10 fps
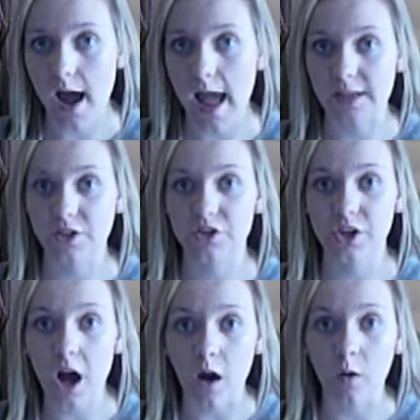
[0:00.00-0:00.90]
And
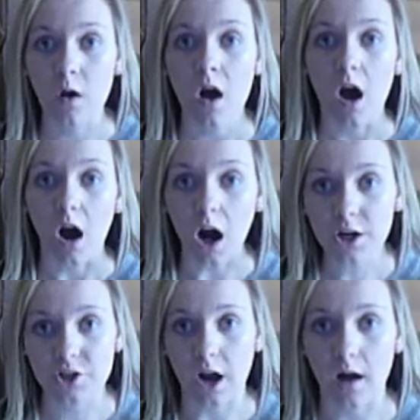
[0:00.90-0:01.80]
so our
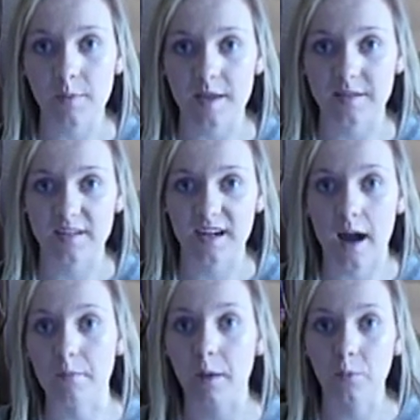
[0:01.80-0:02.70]
job is to
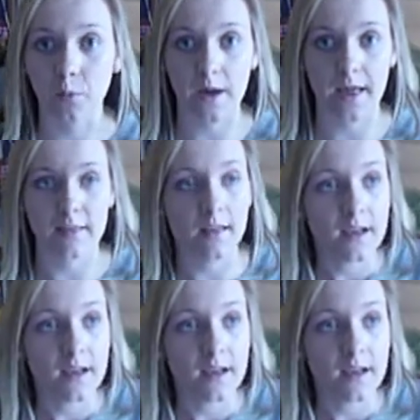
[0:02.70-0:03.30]
come up with